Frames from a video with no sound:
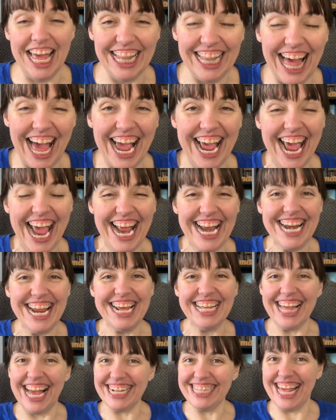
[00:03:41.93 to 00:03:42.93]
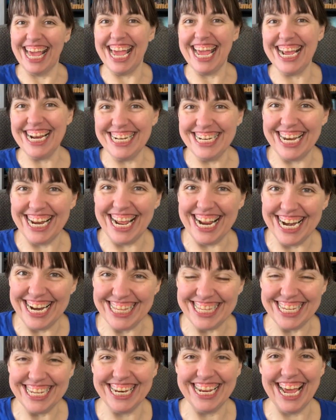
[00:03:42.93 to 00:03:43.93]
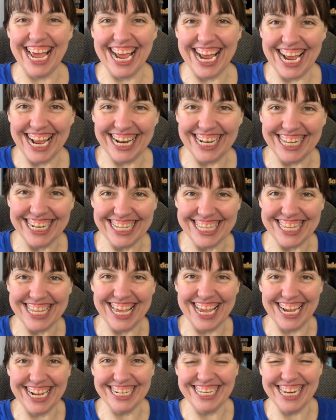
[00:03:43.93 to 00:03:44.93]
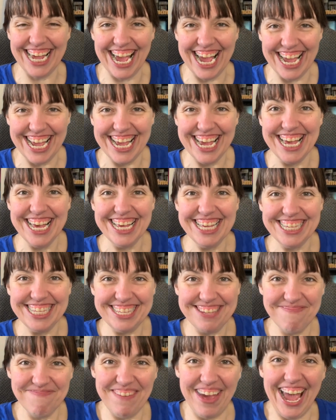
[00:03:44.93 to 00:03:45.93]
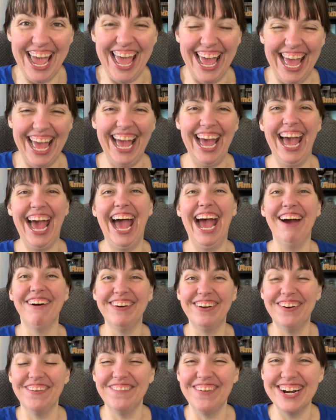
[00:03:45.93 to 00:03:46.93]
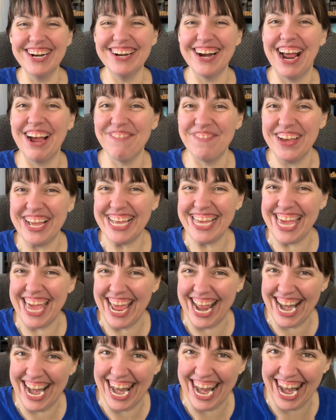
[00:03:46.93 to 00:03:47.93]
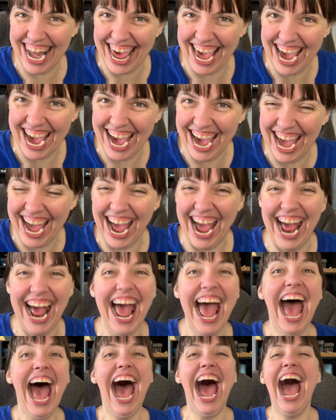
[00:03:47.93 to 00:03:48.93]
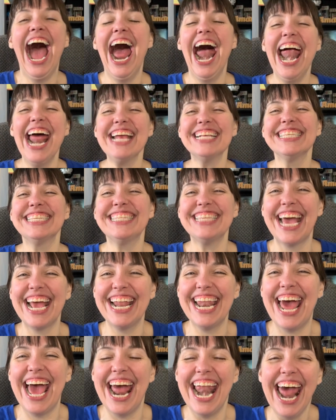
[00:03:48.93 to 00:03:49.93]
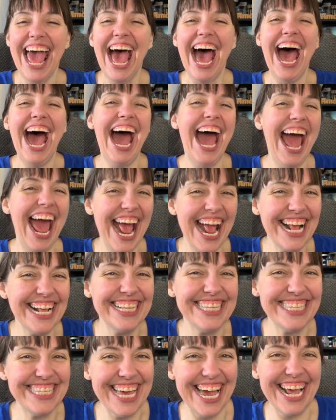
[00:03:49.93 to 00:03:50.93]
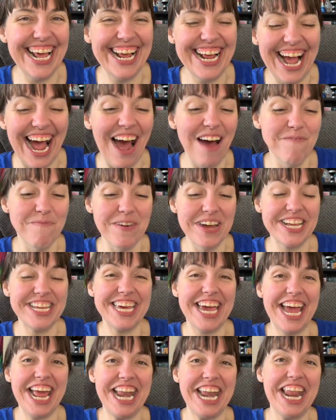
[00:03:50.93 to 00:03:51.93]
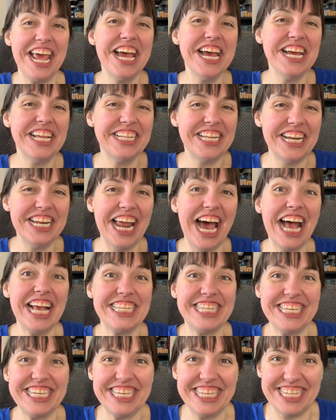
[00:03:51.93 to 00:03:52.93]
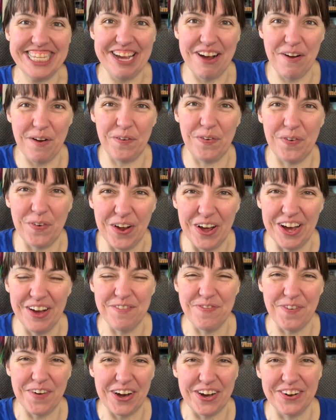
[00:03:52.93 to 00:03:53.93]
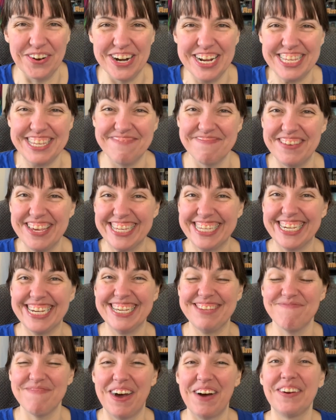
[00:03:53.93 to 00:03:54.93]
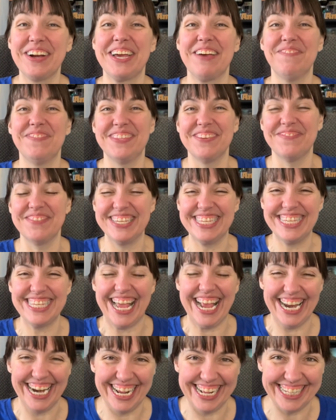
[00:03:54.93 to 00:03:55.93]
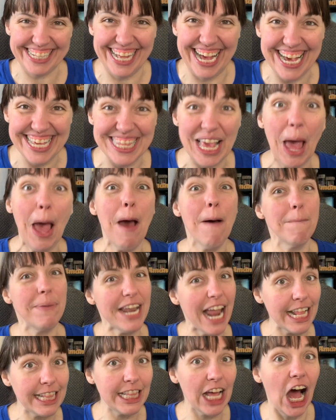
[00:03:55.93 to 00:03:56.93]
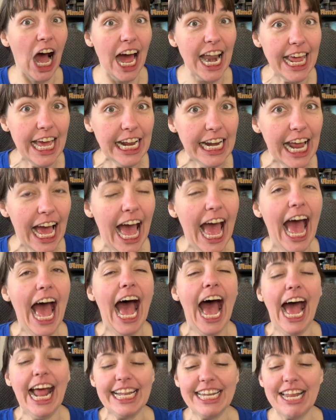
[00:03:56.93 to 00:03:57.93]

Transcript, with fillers: like, ain't he like the eh, anti, anti, this anti Semitic? no wonder I've been getting. I didn't say that. I didn't say I've been getting the Nazi stuff for Christmas because Mel Gibson was Santa Claus. But I thought it. I